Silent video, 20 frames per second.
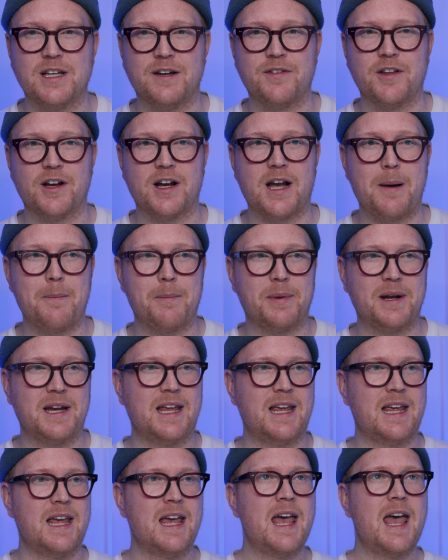of their
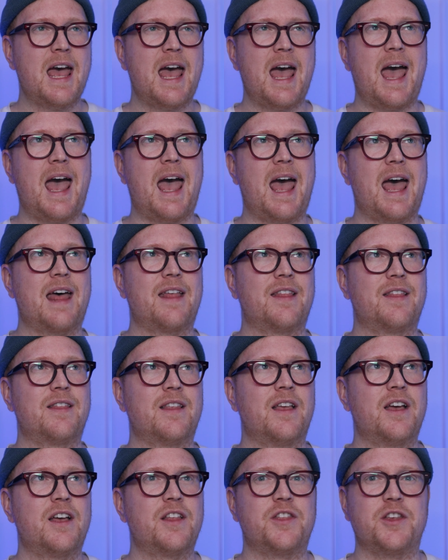company and
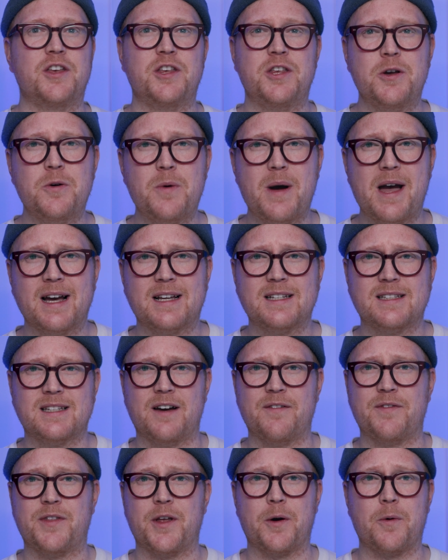the UX
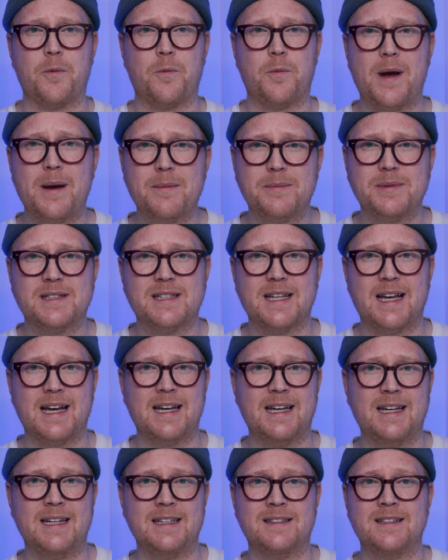of their
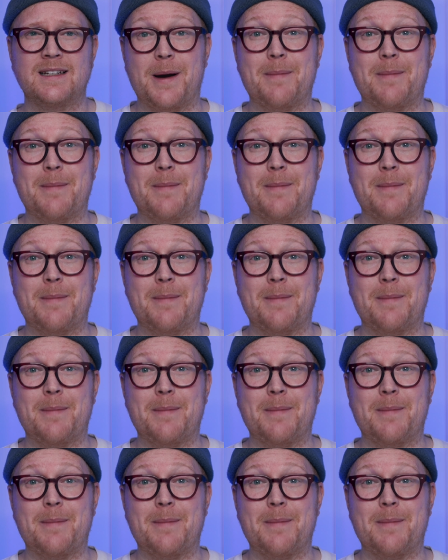website.